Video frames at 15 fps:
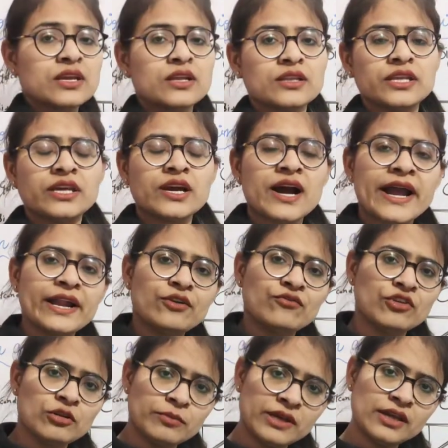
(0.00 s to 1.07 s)
their height
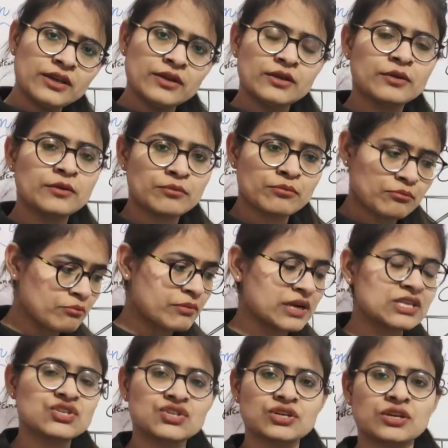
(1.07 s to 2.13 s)
will be
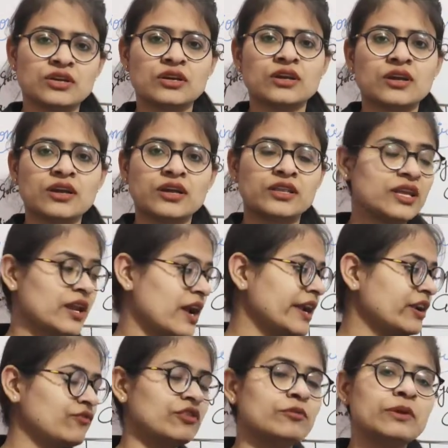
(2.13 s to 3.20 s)
much than
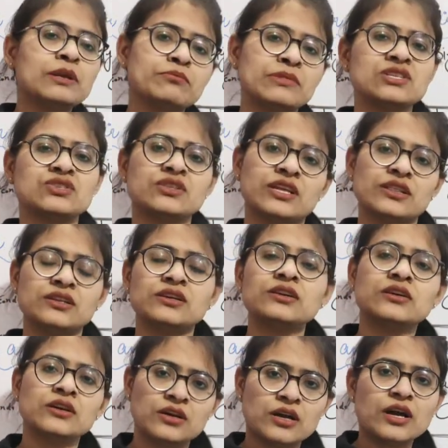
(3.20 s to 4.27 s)
the
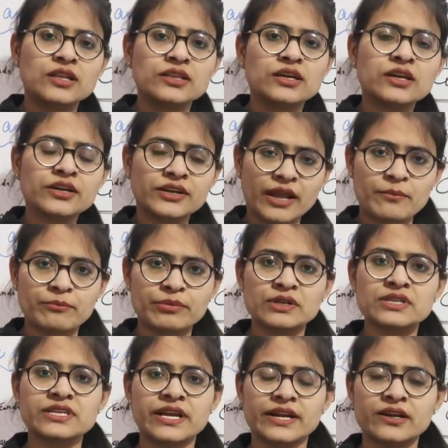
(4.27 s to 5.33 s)
other
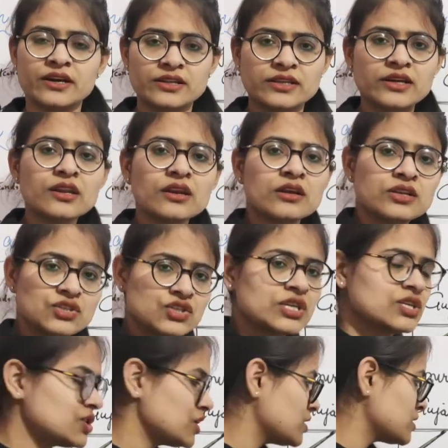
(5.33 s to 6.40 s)
temples and other
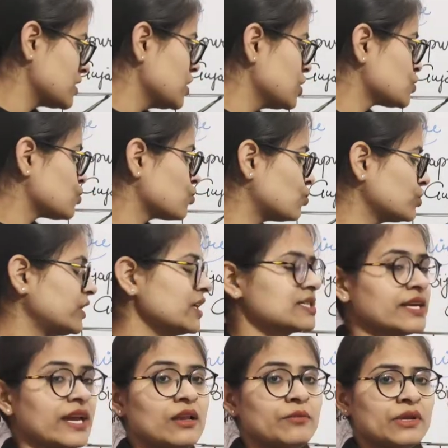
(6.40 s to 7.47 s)
churches. So Gothic
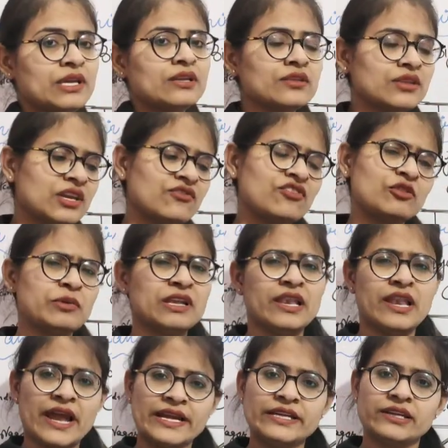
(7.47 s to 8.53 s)
style means they will be
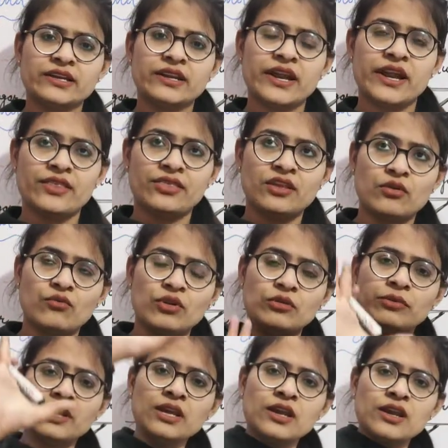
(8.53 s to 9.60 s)
lighter and they will
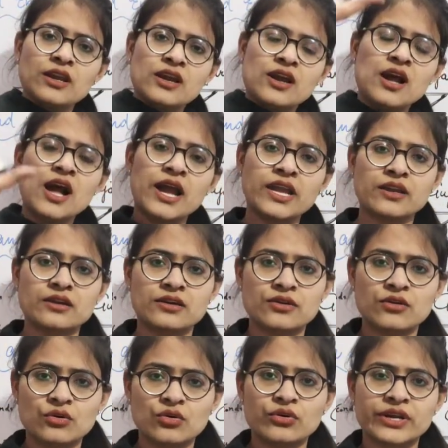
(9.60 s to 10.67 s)
be higher.
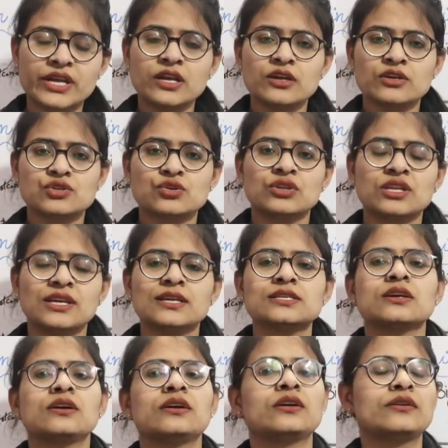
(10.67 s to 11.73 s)
Okay, so these
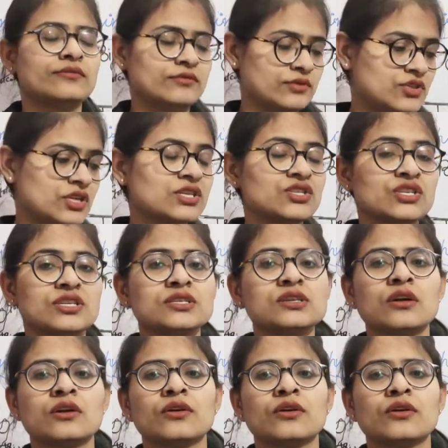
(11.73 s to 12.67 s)
churches